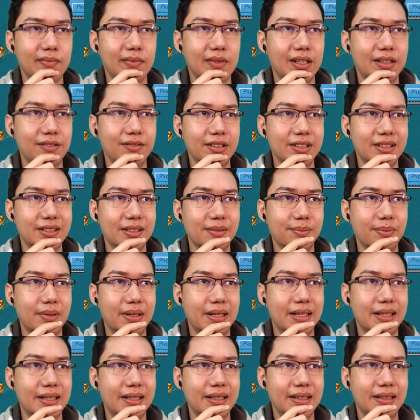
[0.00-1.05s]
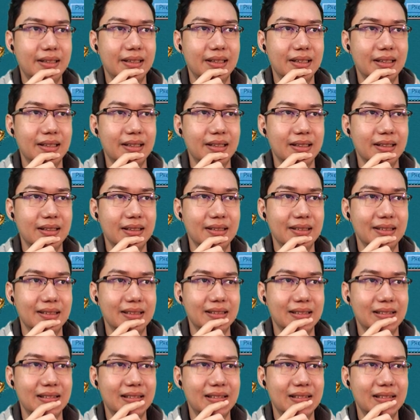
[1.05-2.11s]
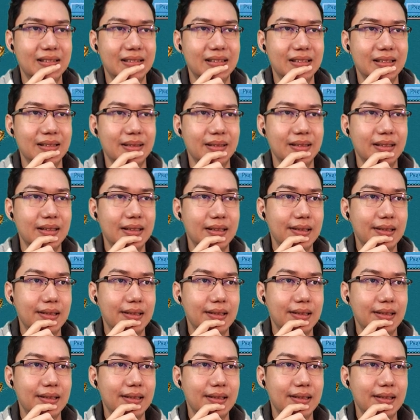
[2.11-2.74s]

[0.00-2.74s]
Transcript: Unrest and Plague, uh, uh, the